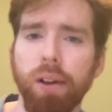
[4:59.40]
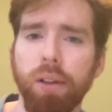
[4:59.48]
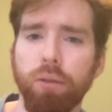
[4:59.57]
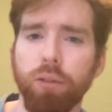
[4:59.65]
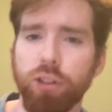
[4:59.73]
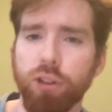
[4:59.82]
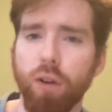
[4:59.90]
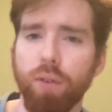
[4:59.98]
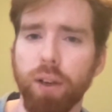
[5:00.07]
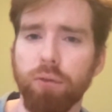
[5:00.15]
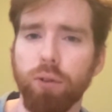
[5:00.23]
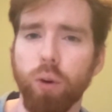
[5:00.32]
for
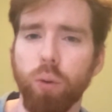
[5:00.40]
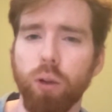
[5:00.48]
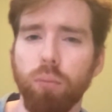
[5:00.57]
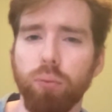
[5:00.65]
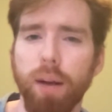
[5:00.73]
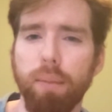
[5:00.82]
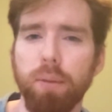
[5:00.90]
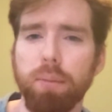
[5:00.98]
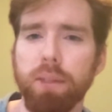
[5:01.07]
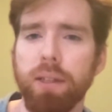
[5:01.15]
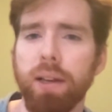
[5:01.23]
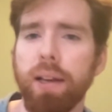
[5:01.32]
solving real world problems,
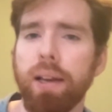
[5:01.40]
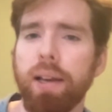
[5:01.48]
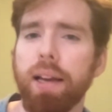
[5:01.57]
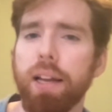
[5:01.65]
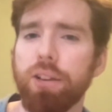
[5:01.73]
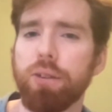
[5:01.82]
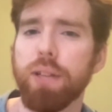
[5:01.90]
and use